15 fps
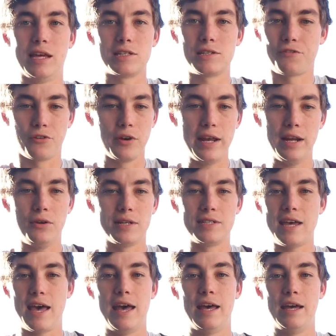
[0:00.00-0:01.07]
It's free to
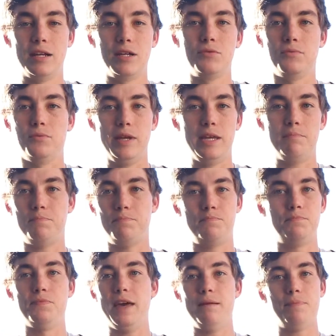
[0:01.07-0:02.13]
attend.
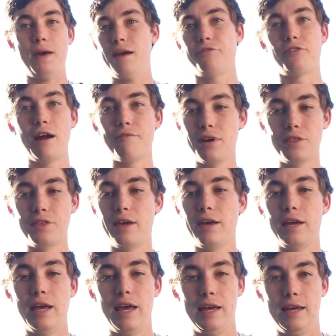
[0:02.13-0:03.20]
They pay for
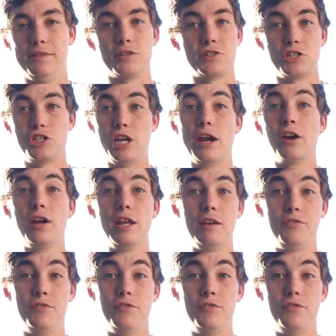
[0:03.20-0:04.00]
everything, and there's a charity.